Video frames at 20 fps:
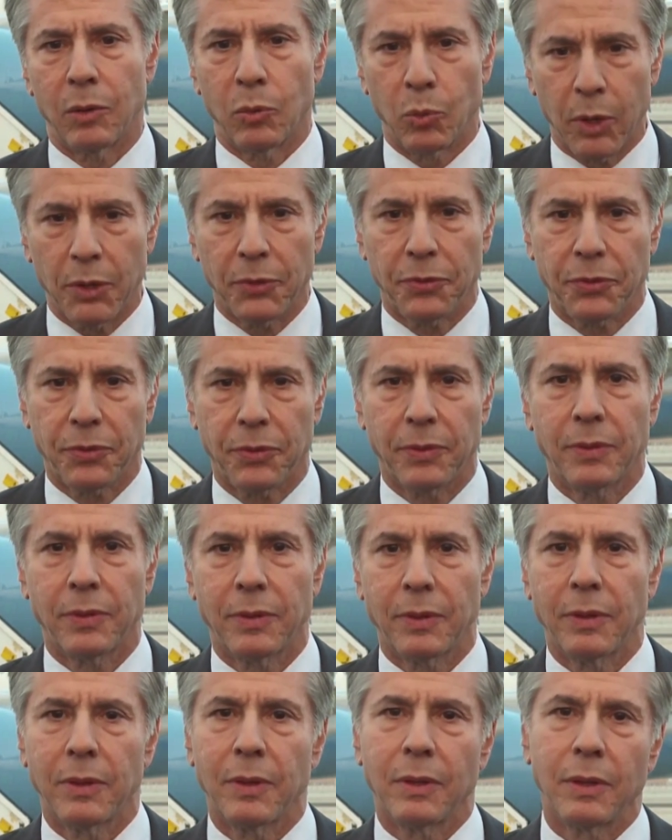with
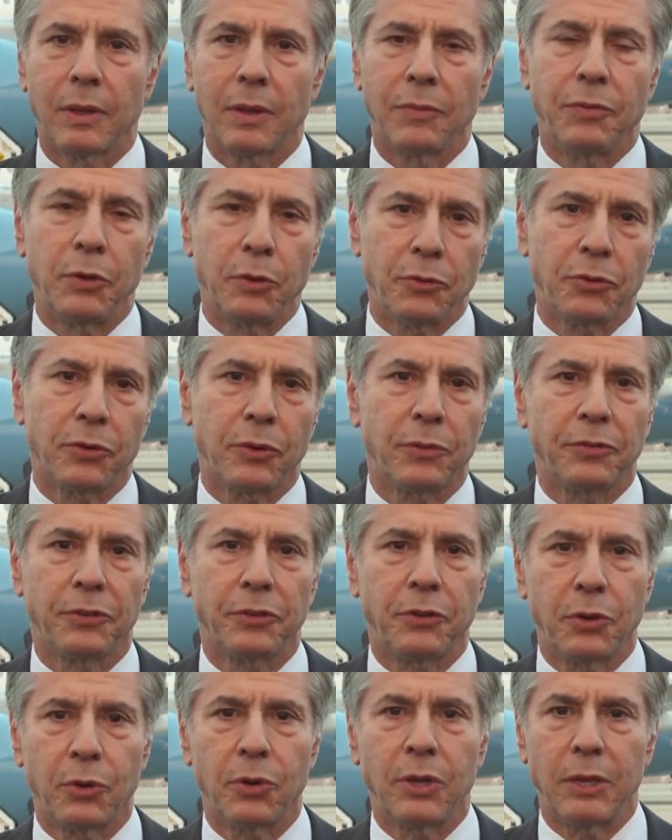a future of
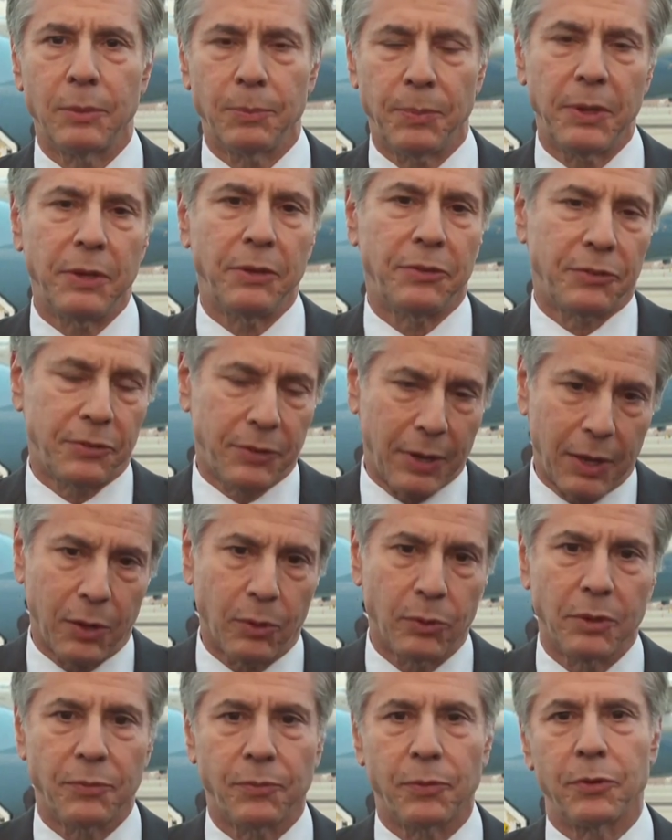security and peace, not
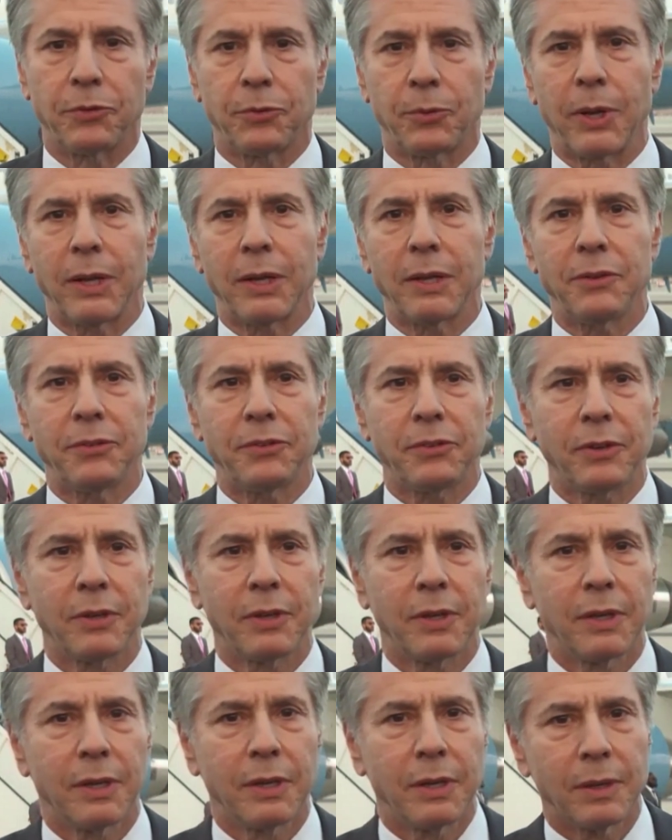only for Israelis,
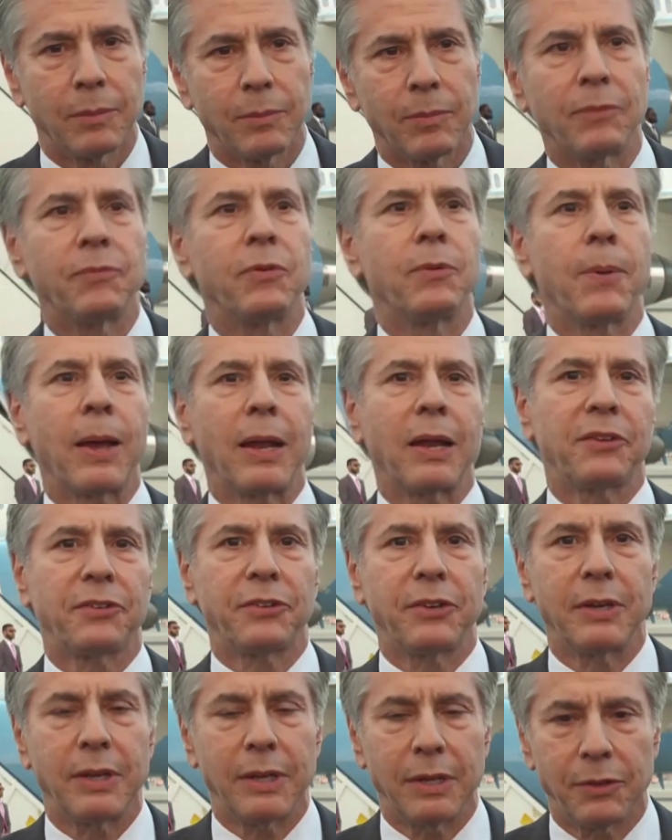but for
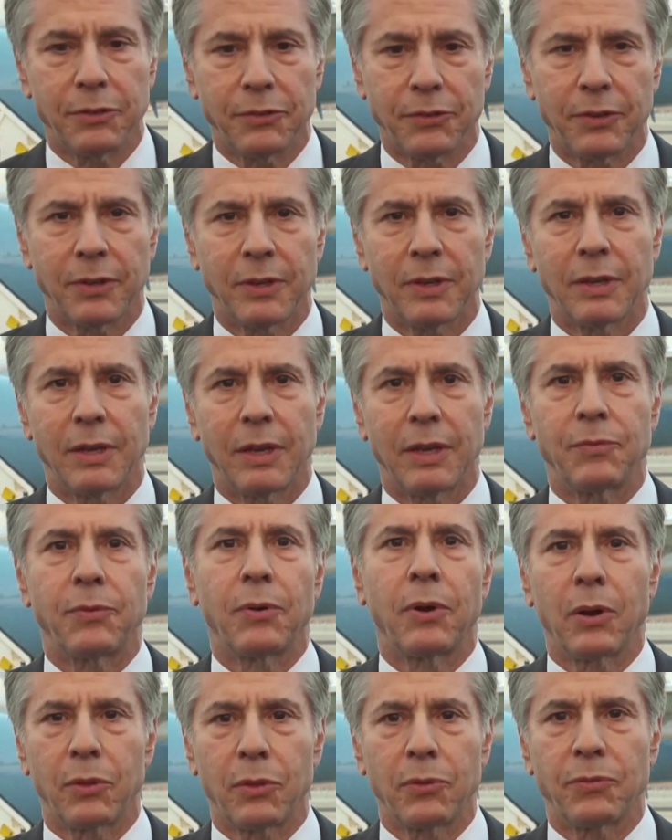Palestinians and
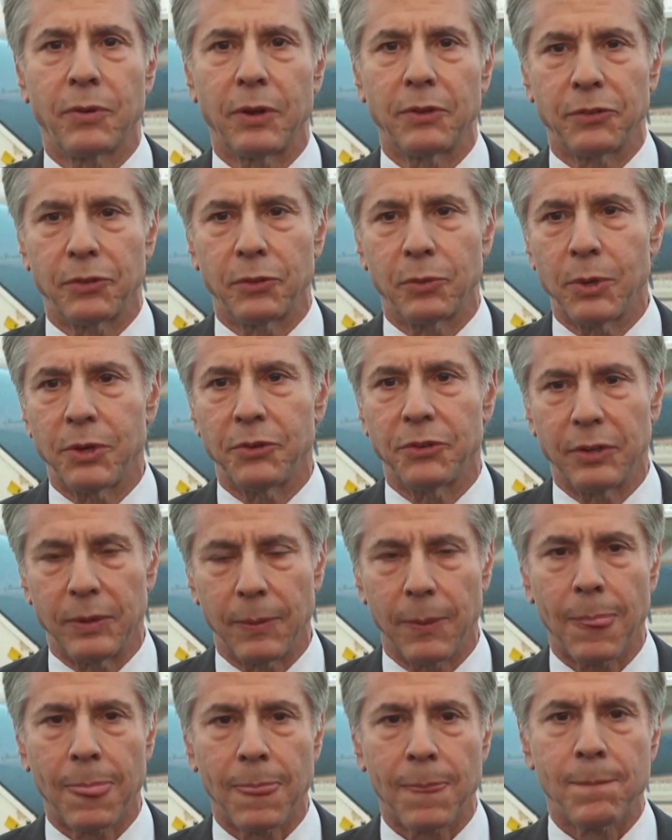for our other friends in the region.
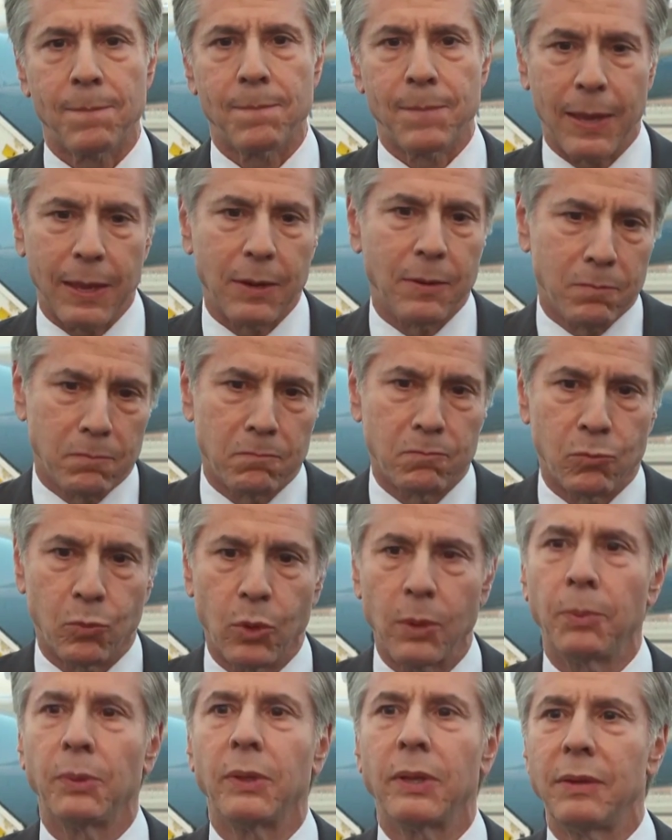And
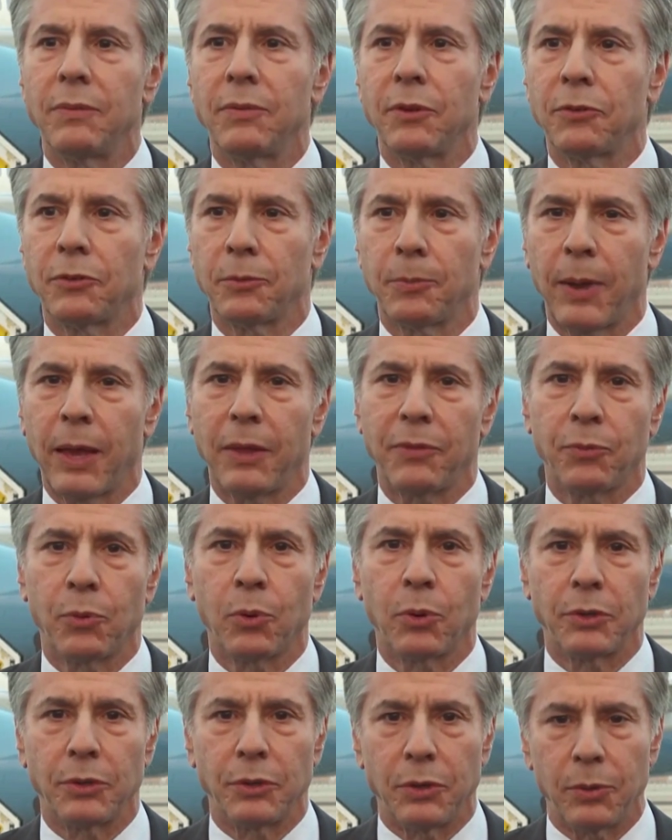we believe there's a path
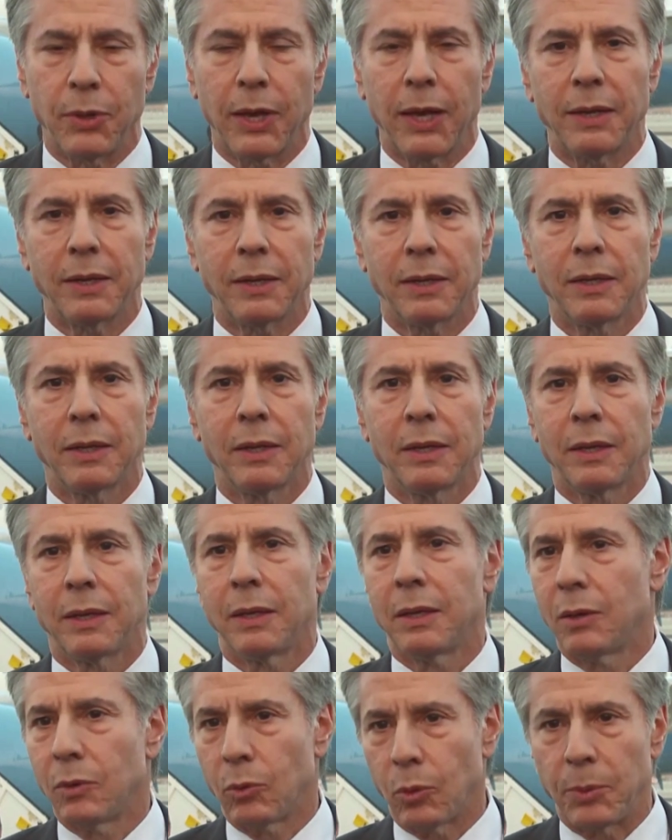forward to do that.
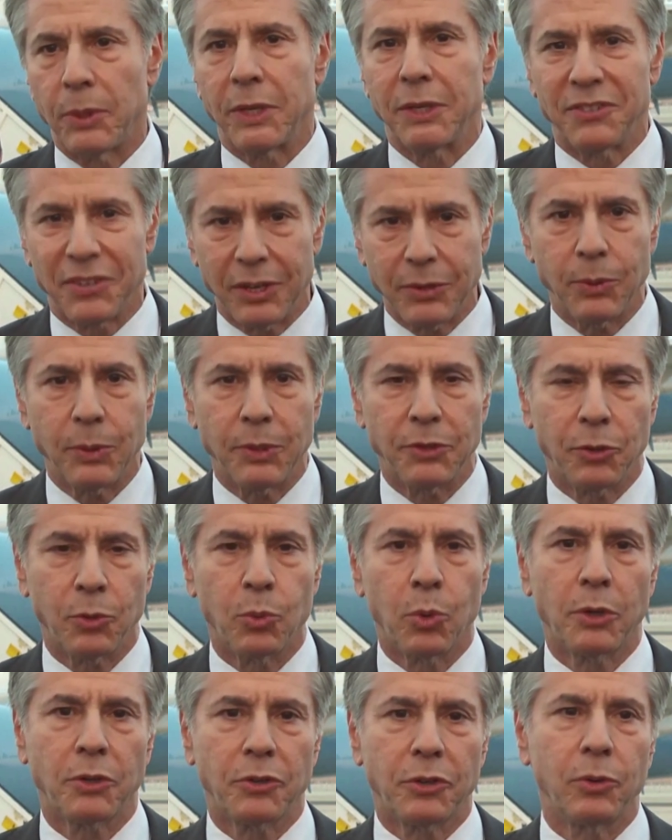We'll be continuing to
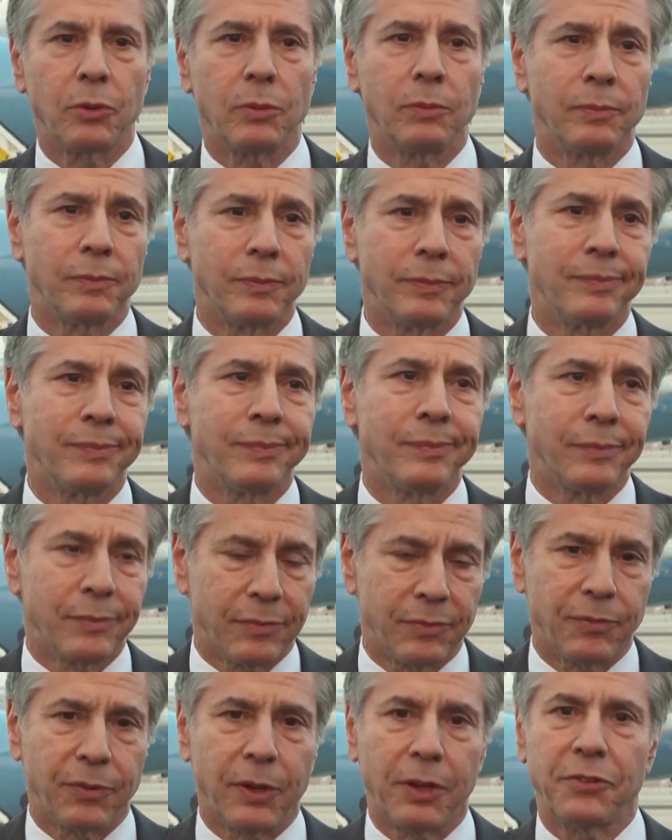work to
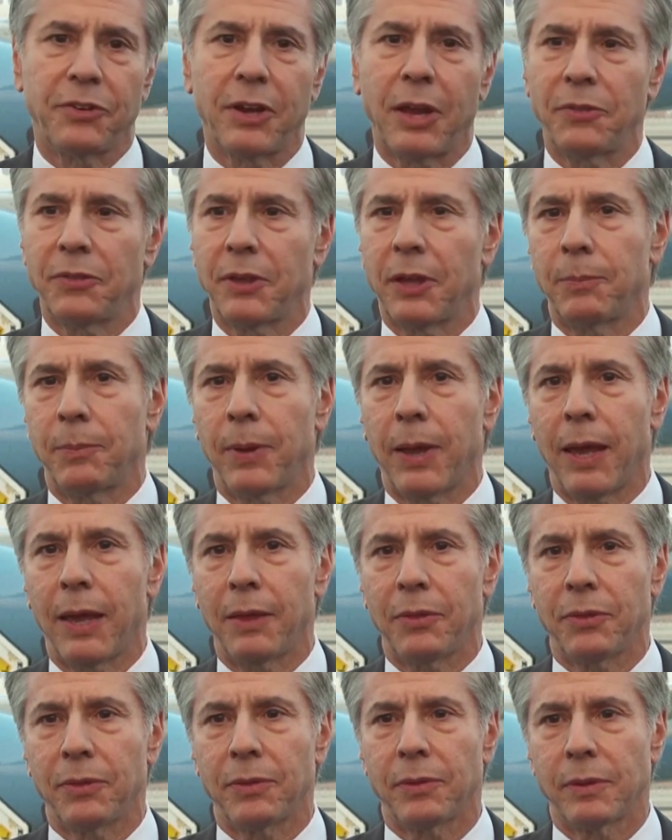flesh out that path